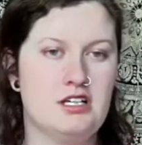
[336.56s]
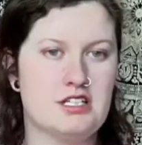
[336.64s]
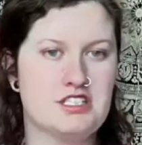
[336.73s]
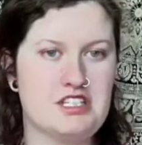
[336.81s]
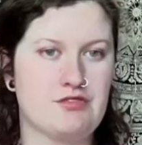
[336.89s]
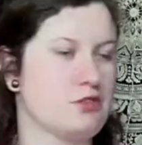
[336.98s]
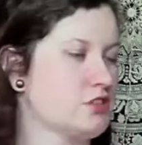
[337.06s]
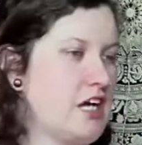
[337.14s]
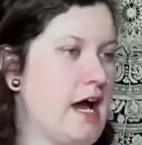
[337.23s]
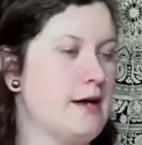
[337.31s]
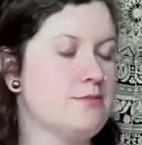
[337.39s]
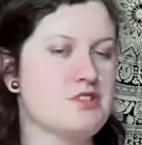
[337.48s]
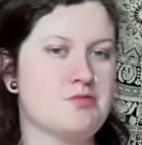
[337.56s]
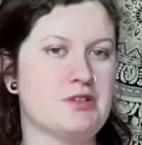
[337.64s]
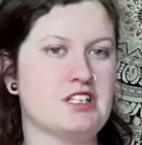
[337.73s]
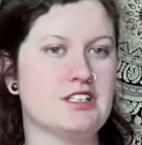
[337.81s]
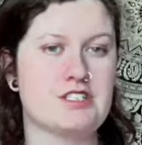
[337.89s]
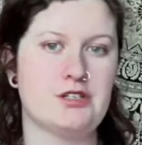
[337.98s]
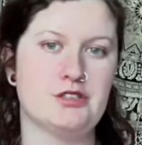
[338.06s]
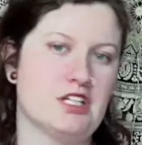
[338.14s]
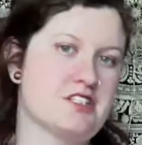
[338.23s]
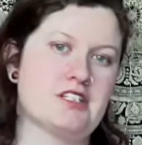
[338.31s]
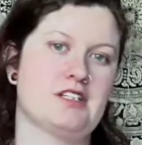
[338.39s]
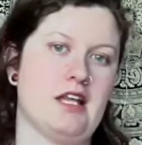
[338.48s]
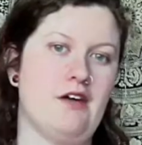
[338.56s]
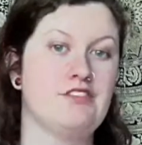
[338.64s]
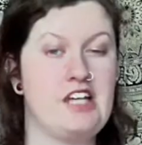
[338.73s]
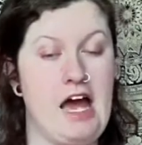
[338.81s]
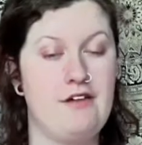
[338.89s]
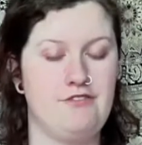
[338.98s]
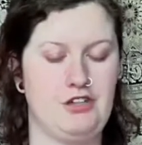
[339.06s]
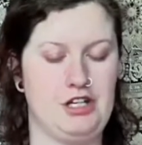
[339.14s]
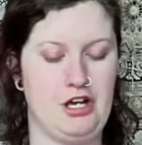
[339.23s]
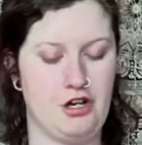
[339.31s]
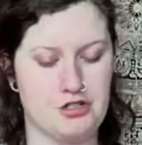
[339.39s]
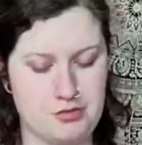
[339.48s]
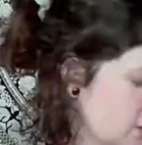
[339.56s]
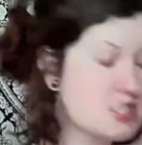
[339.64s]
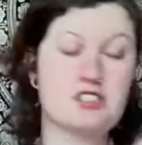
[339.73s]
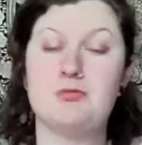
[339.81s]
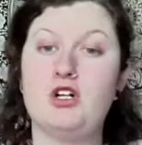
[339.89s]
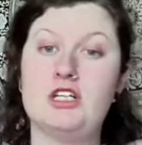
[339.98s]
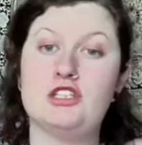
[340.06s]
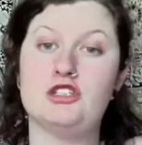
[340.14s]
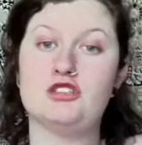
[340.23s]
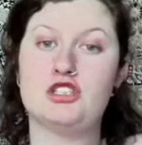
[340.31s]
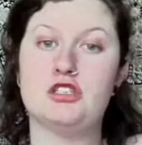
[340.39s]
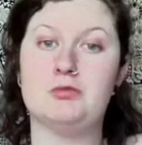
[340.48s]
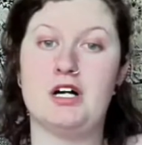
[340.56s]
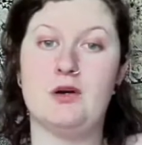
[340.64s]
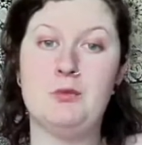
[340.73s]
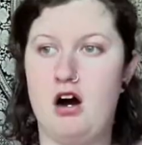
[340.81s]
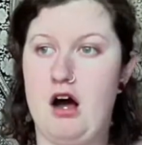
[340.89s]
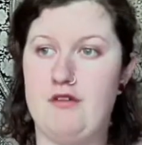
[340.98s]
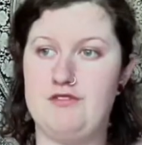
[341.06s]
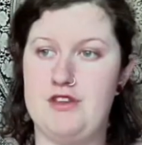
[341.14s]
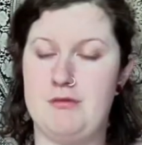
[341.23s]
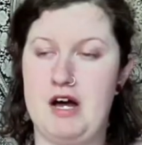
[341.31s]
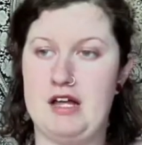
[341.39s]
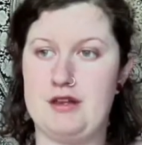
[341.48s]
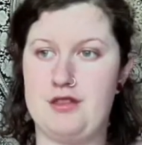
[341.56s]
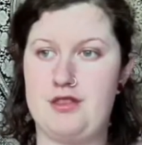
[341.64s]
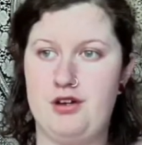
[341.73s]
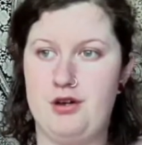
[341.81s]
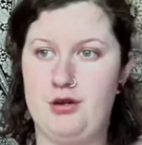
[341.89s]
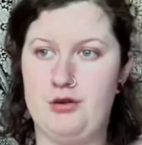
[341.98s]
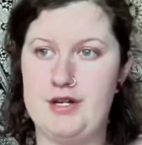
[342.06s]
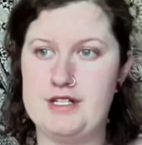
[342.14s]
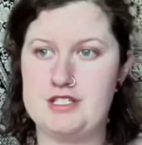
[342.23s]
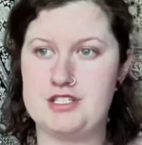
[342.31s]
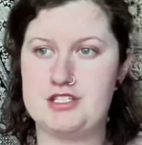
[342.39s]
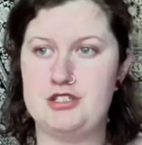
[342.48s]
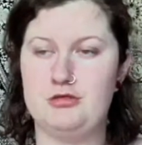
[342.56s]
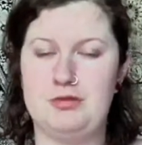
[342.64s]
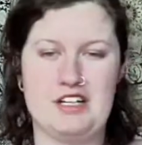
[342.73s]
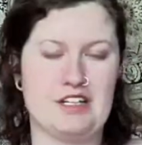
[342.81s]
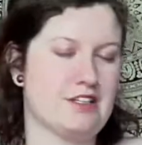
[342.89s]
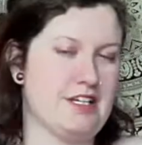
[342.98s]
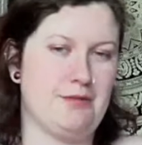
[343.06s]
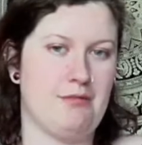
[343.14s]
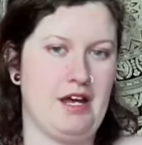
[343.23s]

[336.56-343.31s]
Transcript: several times because who doesn't love cat videos? The smaller YouTuber of the month, who is still bigger than